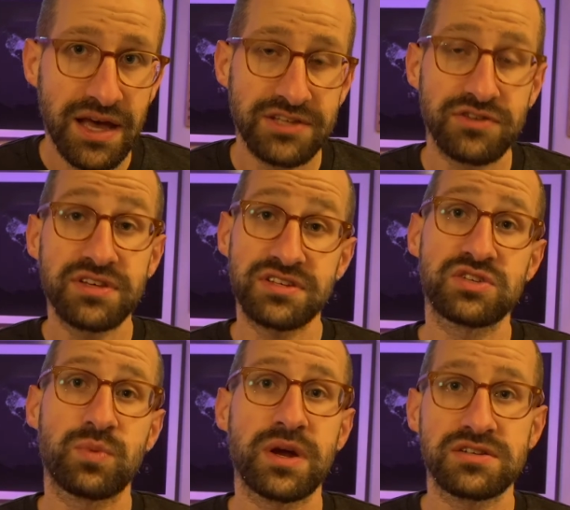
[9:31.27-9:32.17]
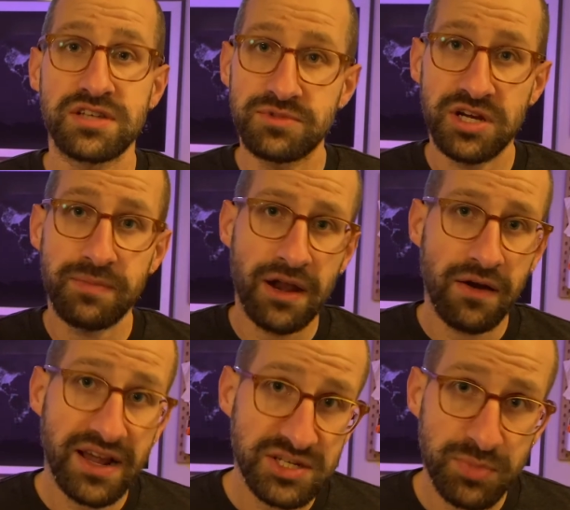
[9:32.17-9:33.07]
And so this is where subject matter
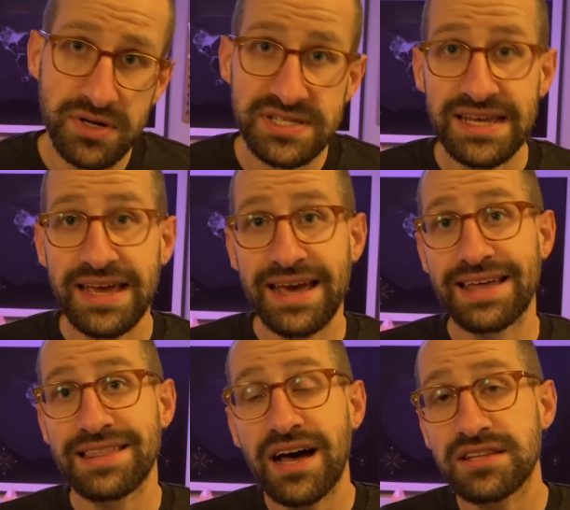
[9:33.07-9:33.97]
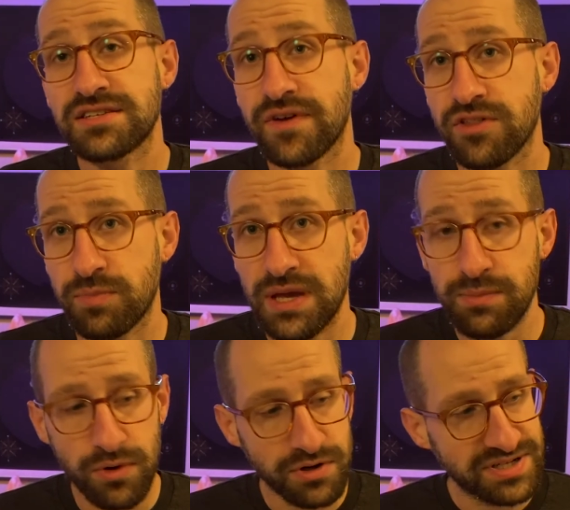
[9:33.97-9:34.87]
experts and lots of other
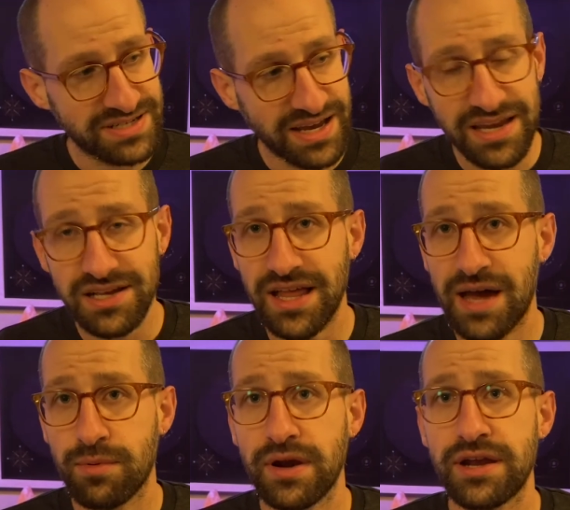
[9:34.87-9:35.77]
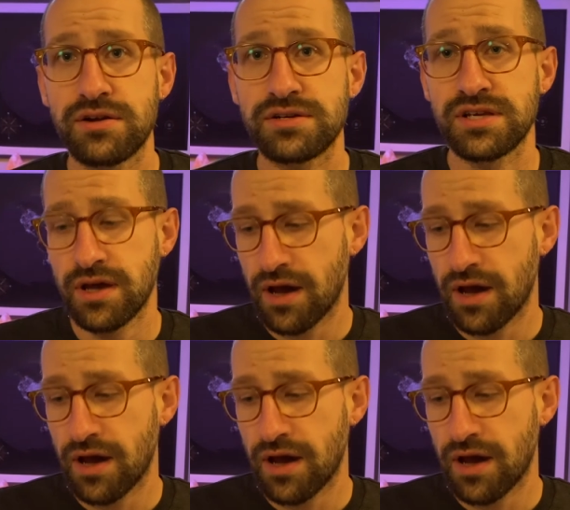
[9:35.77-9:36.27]
people, our design collaborators,